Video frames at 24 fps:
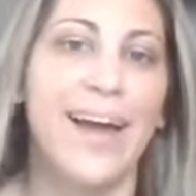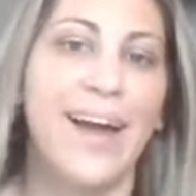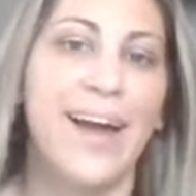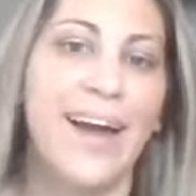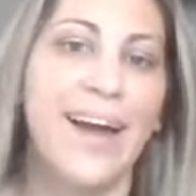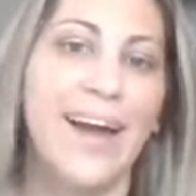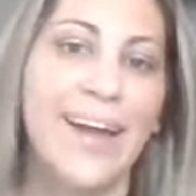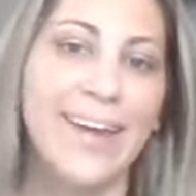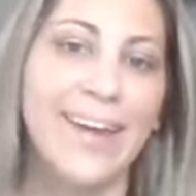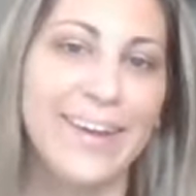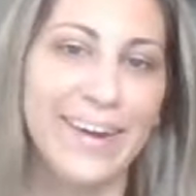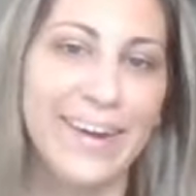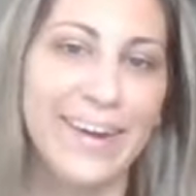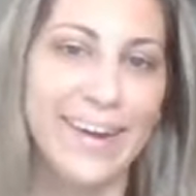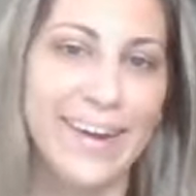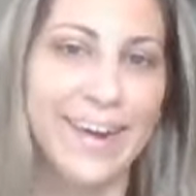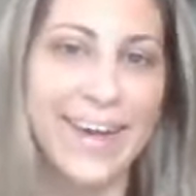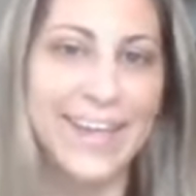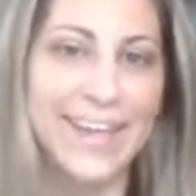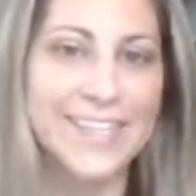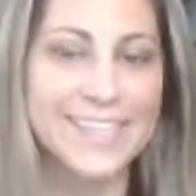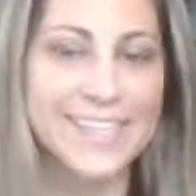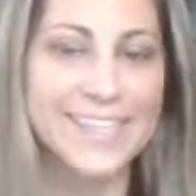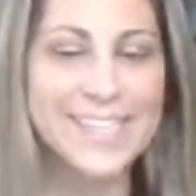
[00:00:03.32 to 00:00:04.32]
Hi
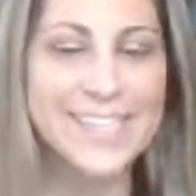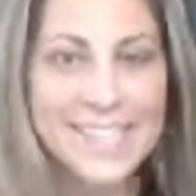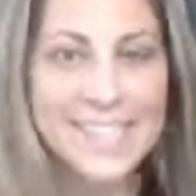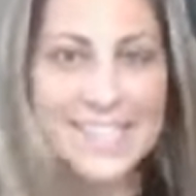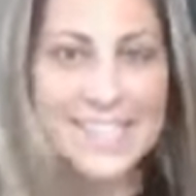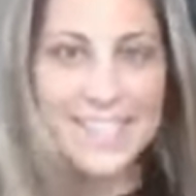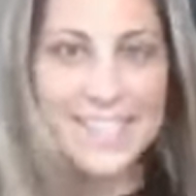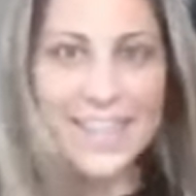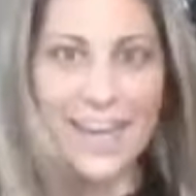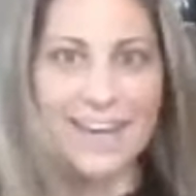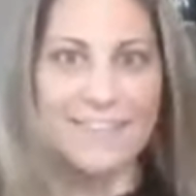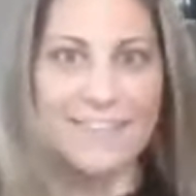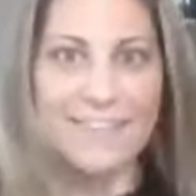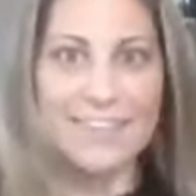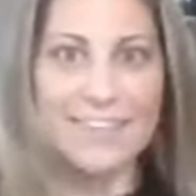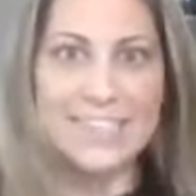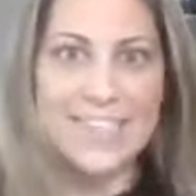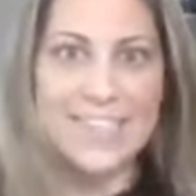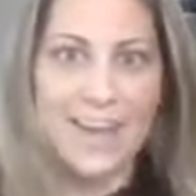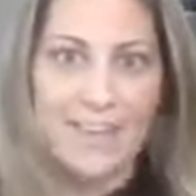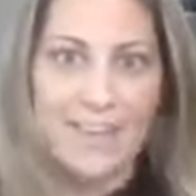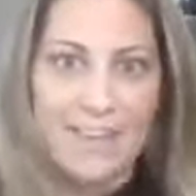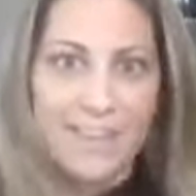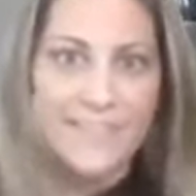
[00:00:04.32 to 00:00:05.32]
guys, this is kind of a
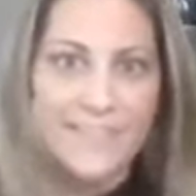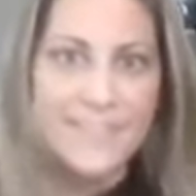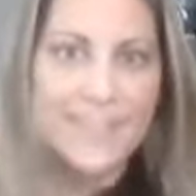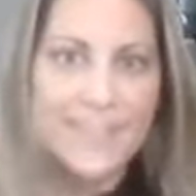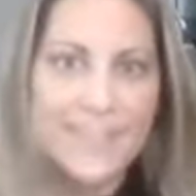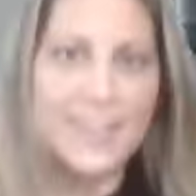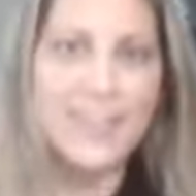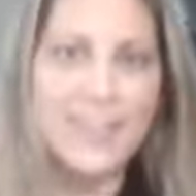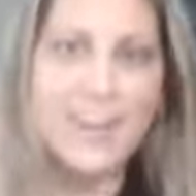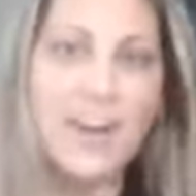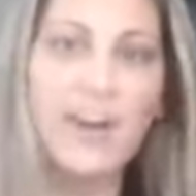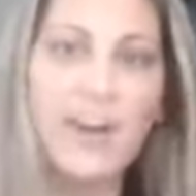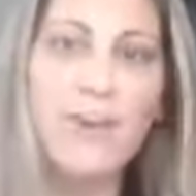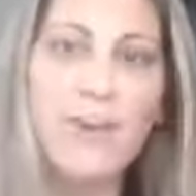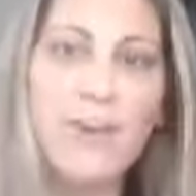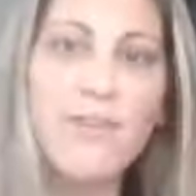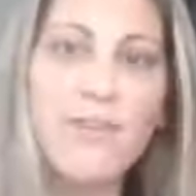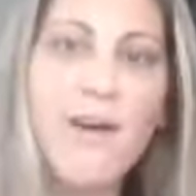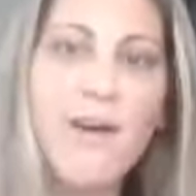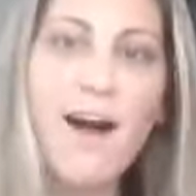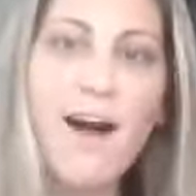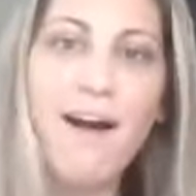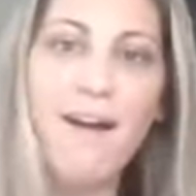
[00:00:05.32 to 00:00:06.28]
downer video.